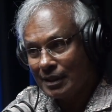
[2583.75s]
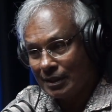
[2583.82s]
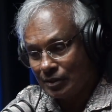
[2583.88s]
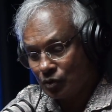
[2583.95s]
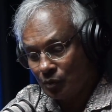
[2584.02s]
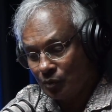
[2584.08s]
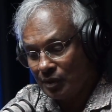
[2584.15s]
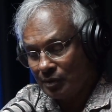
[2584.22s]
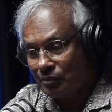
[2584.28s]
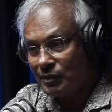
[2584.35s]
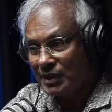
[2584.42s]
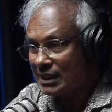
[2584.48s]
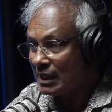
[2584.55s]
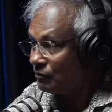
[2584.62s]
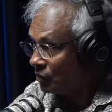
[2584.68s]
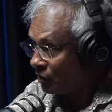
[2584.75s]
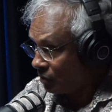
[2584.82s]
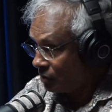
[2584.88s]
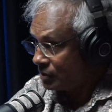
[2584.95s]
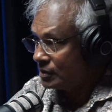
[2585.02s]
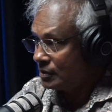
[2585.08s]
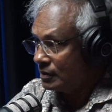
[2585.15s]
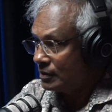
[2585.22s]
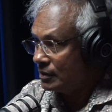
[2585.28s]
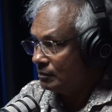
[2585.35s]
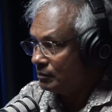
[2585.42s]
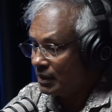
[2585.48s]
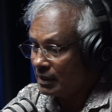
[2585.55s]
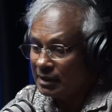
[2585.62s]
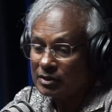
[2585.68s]
So we must have laws.
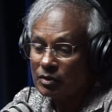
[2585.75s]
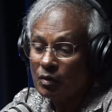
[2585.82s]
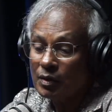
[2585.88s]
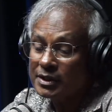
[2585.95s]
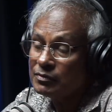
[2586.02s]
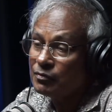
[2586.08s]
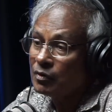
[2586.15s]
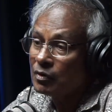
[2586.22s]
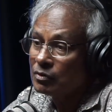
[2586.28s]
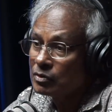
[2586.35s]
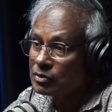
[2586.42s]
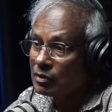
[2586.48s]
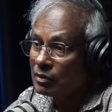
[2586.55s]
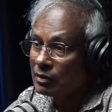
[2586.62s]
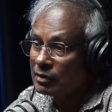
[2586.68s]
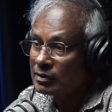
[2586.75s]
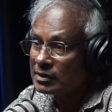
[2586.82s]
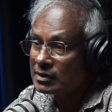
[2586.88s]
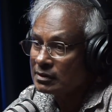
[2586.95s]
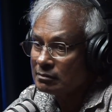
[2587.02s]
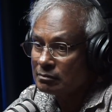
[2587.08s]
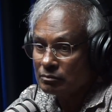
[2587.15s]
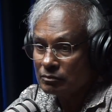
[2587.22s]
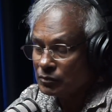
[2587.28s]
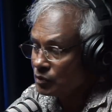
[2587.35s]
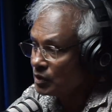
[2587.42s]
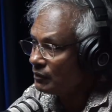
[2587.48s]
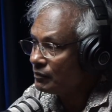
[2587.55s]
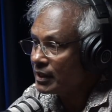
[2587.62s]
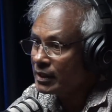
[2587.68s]
But as long as you follow those laws,
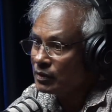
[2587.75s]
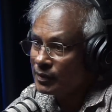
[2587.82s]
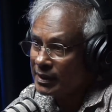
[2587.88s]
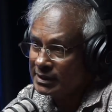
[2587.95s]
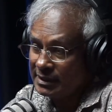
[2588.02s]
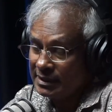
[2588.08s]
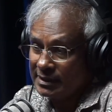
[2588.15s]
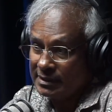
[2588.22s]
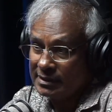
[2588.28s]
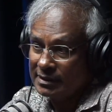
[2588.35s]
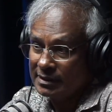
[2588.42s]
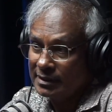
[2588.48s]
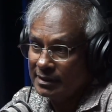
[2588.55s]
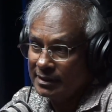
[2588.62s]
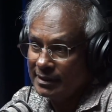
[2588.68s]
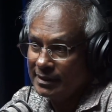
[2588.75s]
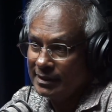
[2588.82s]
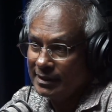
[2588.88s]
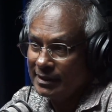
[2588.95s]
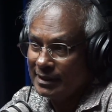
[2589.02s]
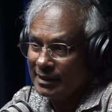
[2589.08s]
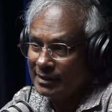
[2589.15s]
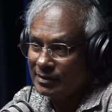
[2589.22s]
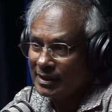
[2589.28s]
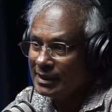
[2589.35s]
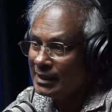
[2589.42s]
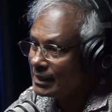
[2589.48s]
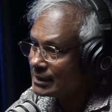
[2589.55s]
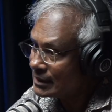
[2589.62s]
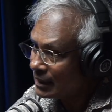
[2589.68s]
you have a right to exist. So I
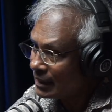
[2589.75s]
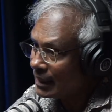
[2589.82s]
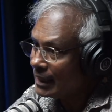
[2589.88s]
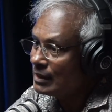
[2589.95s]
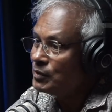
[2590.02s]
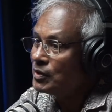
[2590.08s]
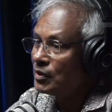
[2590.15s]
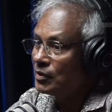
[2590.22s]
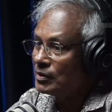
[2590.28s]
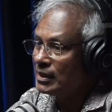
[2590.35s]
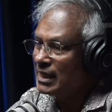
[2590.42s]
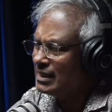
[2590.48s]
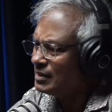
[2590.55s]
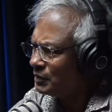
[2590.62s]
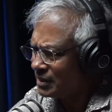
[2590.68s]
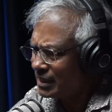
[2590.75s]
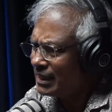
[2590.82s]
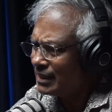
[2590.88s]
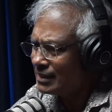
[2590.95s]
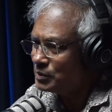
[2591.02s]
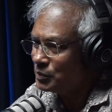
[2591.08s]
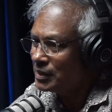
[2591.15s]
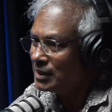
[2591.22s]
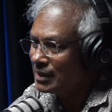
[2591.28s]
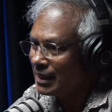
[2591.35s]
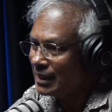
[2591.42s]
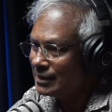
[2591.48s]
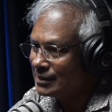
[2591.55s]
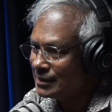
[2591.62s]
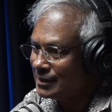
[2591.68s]
think that's the line we got to take. And China is doing
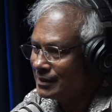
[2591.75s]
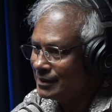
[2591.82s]
that, is it?